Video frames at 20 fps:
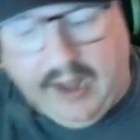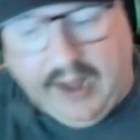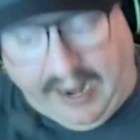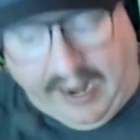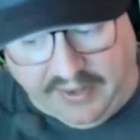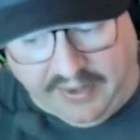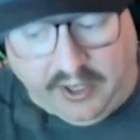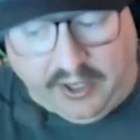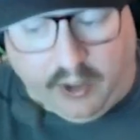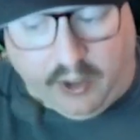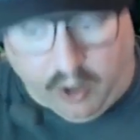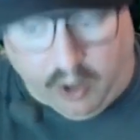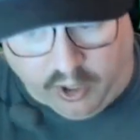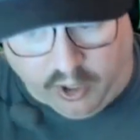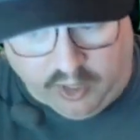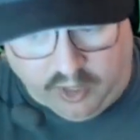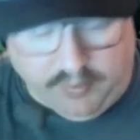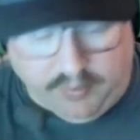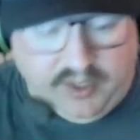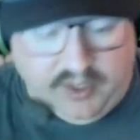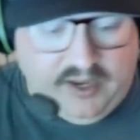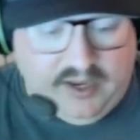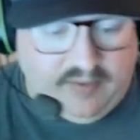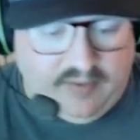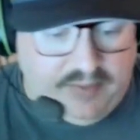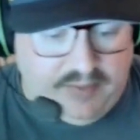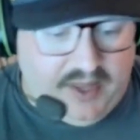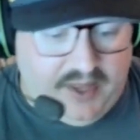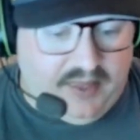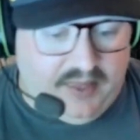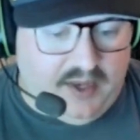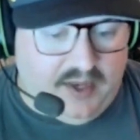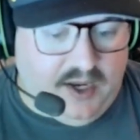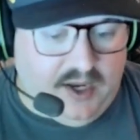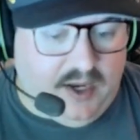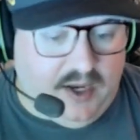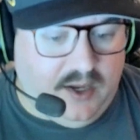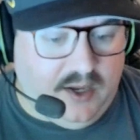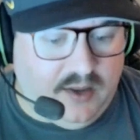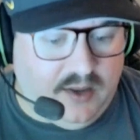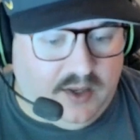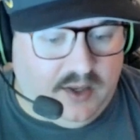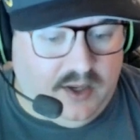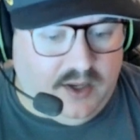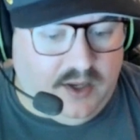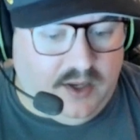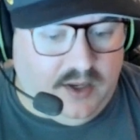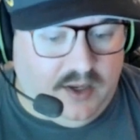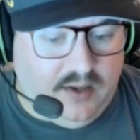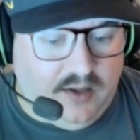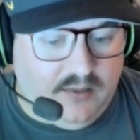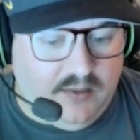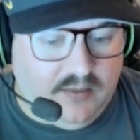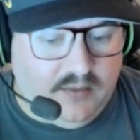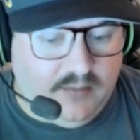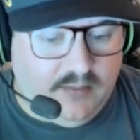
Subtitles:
I think arguably have been the